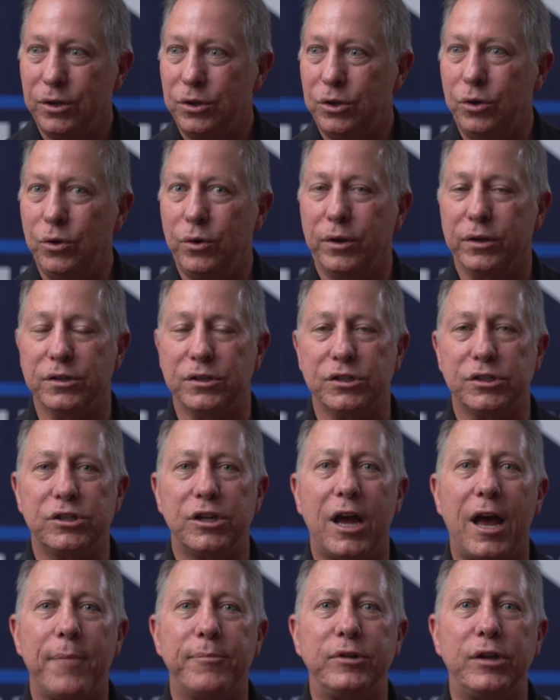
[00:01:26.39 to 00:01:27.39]
You can
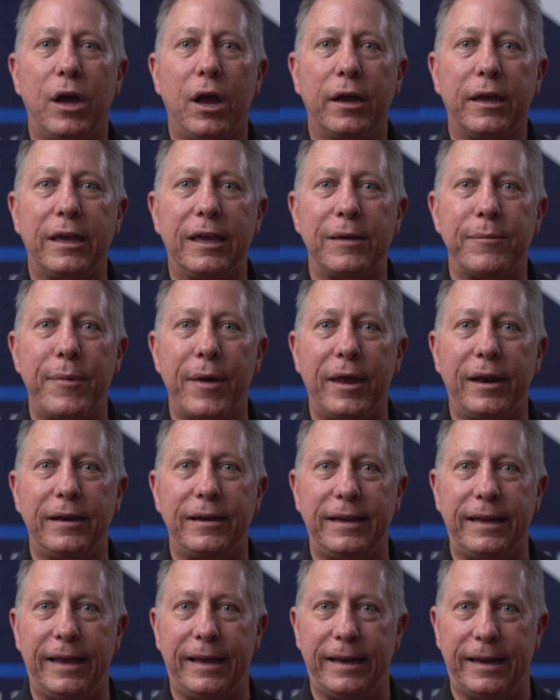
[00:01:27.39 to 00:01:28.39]
stop talking about
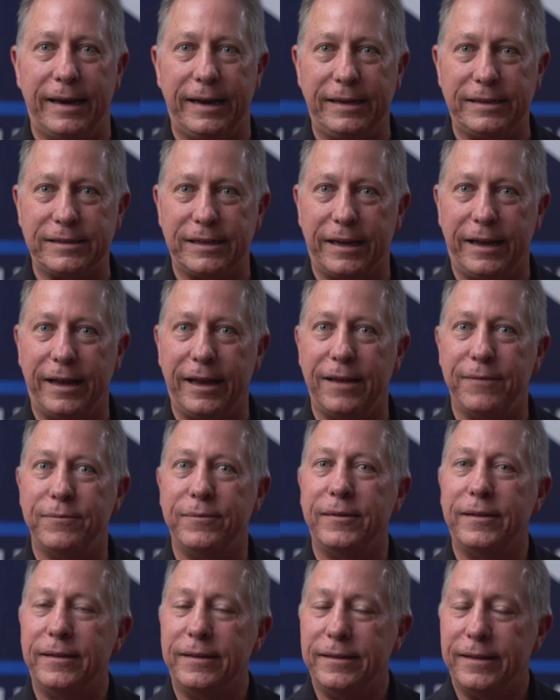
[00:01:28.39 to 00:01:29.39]
it at any
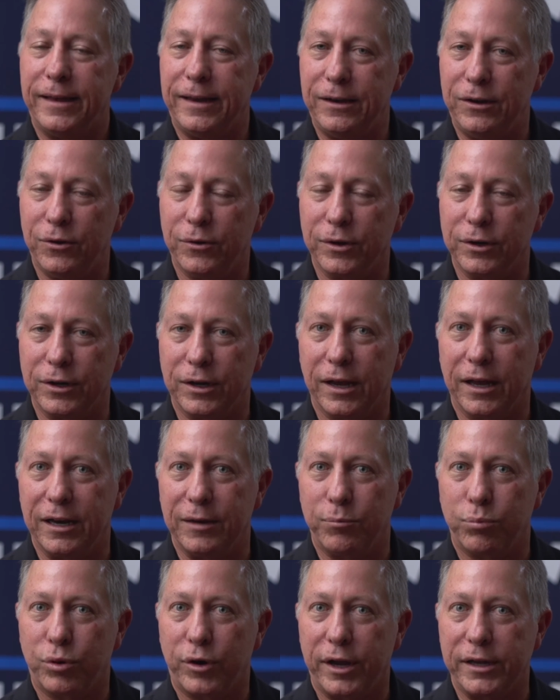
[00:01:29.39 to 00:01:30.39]
time, and you can kind
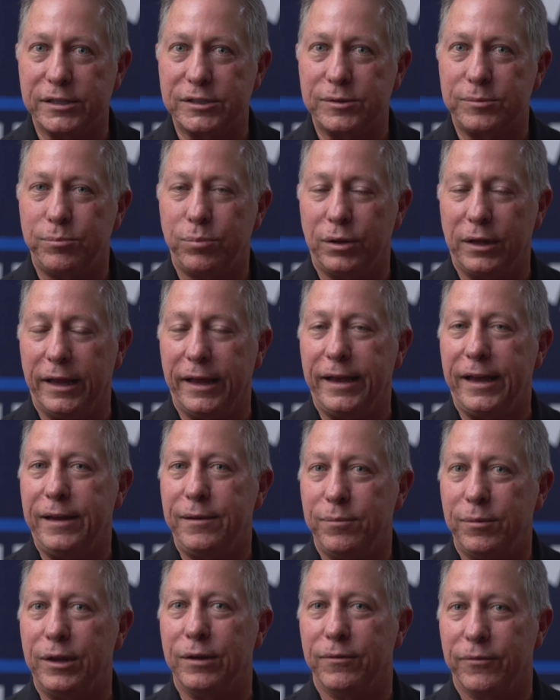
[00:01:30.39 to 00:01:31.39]
of press
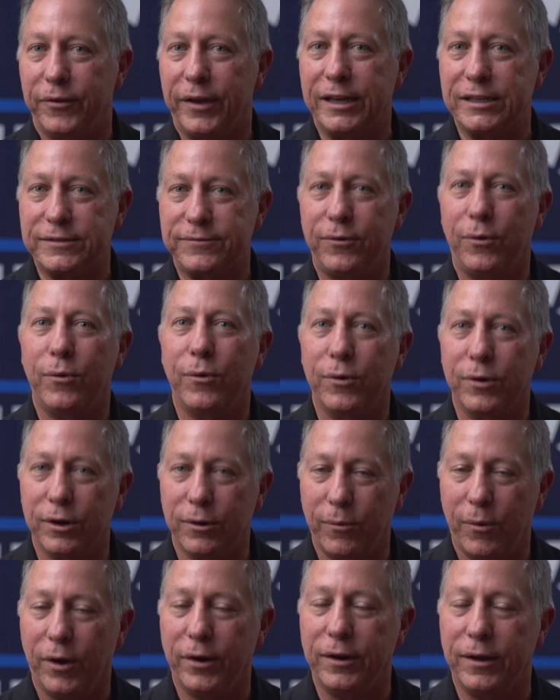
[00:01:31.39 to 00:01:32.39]
play, fast forward
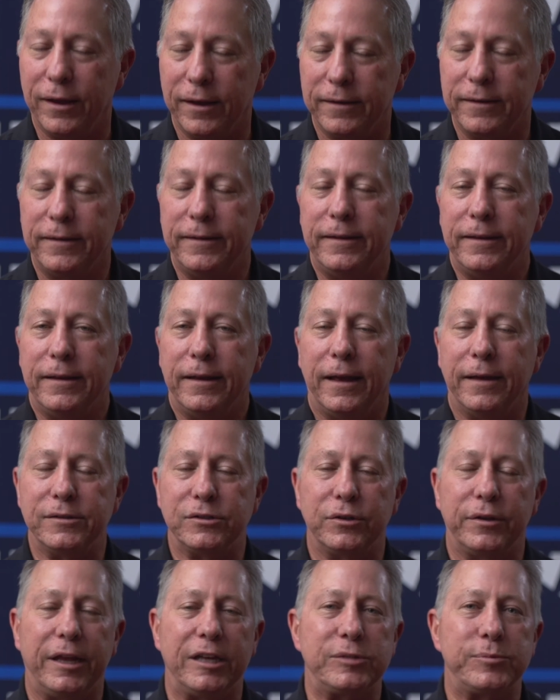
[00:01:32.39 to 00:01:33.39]
or whatnot.
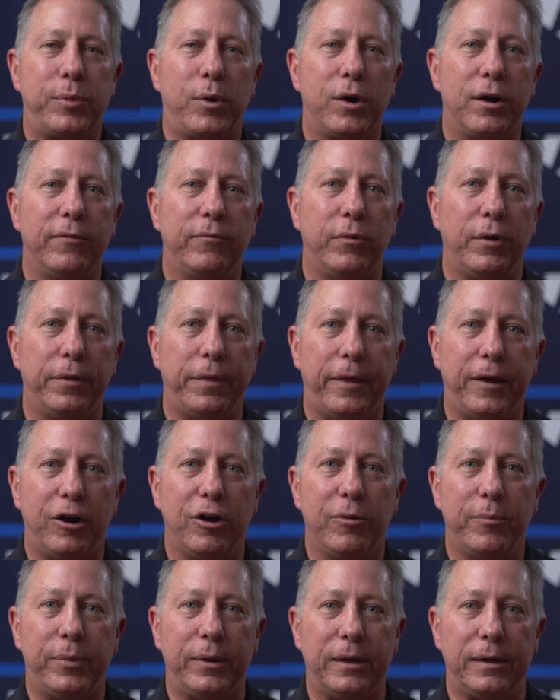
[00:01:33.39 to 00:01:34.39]
So that's part of what
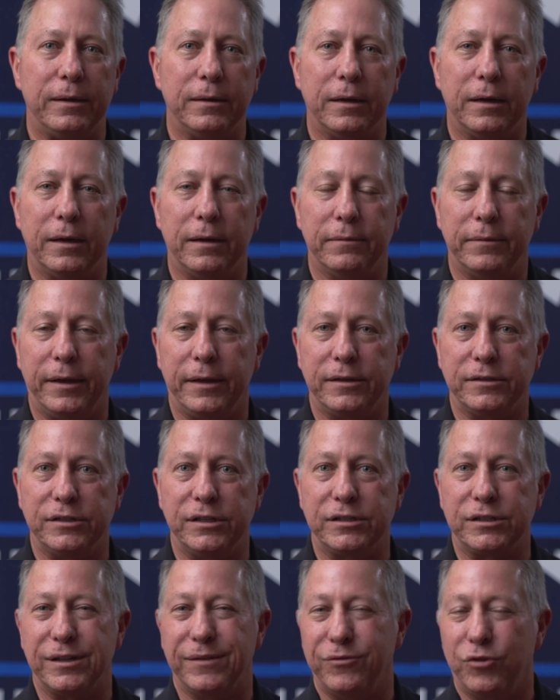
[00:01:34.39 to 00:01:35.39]
therapy
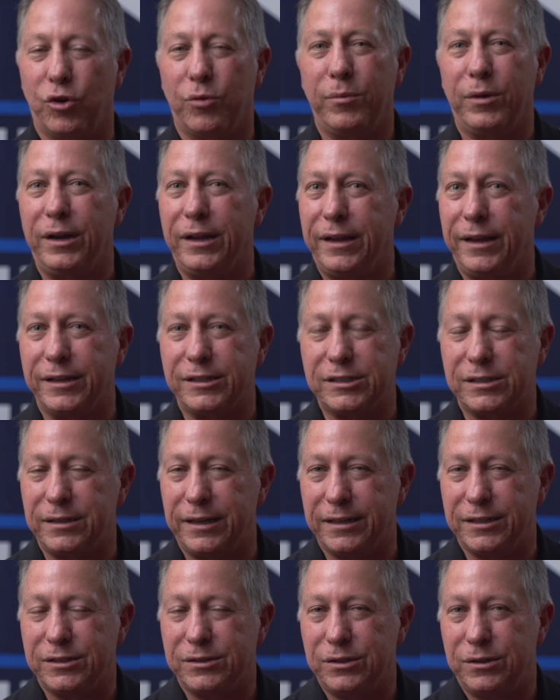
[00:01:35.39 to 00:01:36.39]
exists of. Normally,
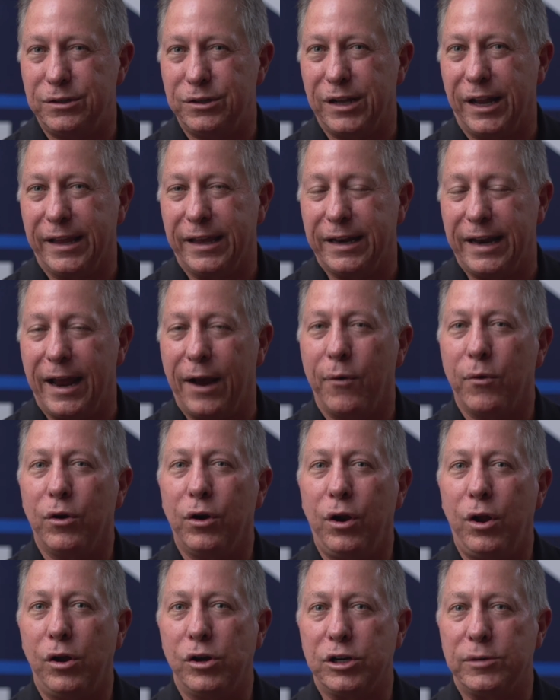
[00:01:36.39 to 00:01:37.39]
it's like an
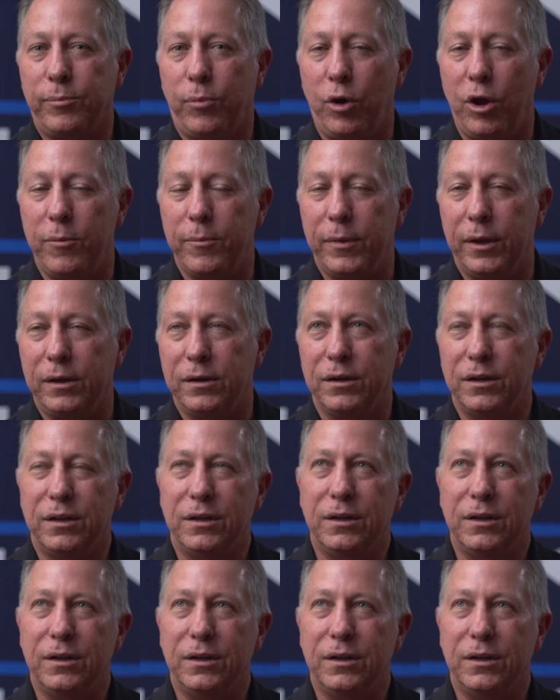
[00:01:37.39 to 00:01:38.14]
hour-long appointment.